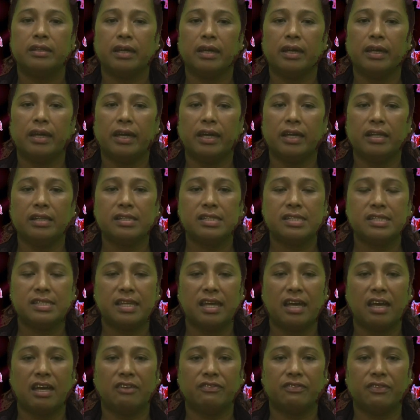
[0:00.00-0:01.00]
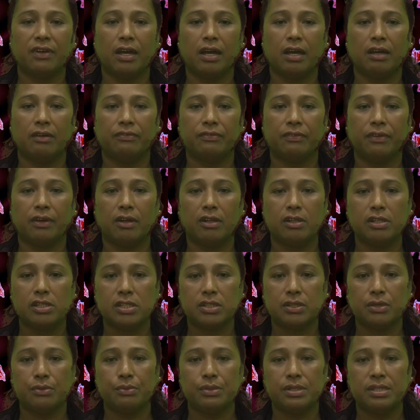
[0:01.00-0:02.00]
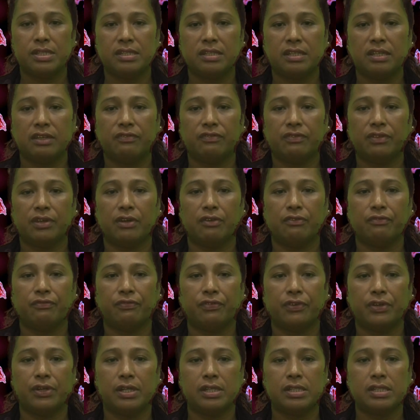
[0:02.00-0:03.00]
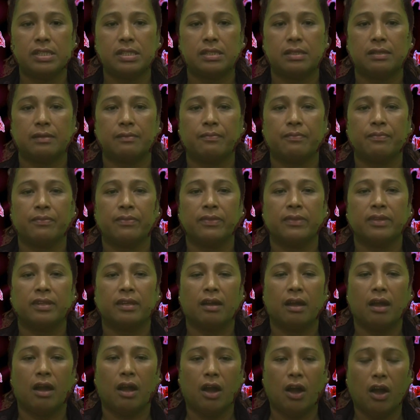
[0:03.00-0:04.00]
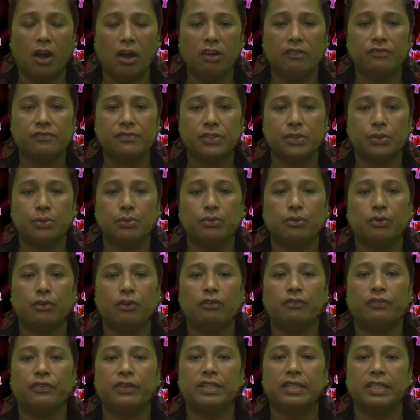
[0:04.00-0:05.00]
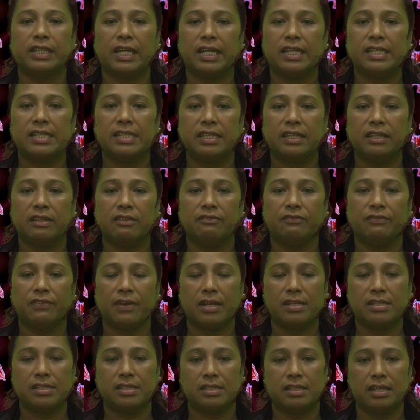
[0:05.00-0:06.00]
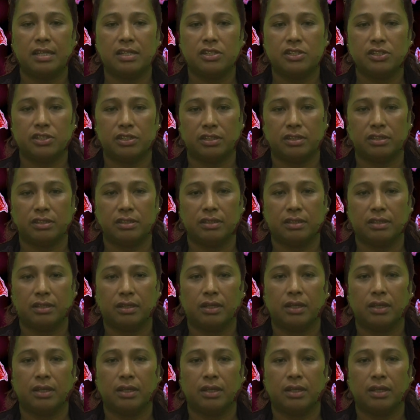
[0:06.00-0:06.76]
The health staff have also received their first of 2 COVID-19 vaccination.